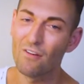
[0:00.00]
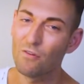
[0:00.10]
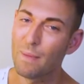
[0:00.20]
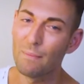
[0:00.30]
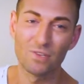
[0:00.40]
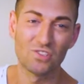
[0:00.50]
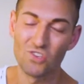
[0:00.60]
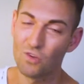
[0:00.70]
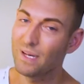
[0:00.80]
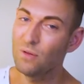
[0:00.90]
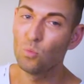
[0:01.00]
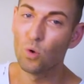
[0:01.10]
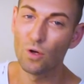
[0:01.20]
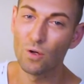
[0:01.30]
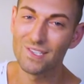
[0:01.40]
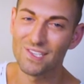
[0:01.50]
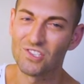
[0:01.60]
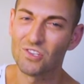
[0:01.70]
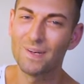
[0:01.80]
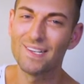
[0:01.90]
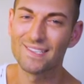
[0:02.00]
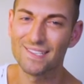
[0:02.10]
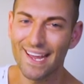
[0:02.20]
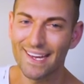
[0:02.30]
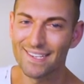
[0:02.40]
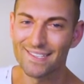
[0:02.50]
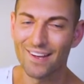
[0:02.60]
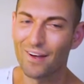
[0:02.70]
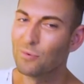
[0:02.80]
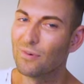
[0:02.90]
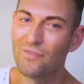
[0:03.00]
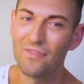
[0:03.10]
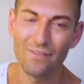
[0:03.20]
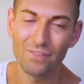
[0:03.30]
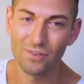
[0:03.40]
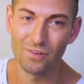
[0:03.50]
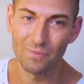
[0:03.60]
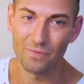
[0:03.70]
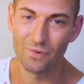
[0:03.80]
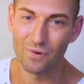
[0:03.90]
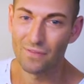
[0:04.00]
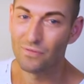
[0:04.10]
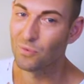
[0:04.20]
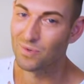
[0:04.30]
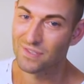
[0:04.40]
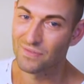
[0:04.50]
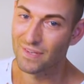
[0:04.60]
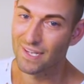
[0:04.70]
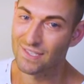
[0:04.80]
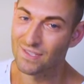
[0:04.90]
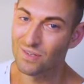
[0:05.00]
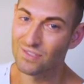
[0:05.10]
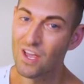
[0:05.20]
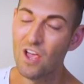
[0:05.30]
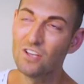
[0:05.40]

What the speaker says: remember so many words and so many sayings that I would have never learned before if it wasn't for these songs.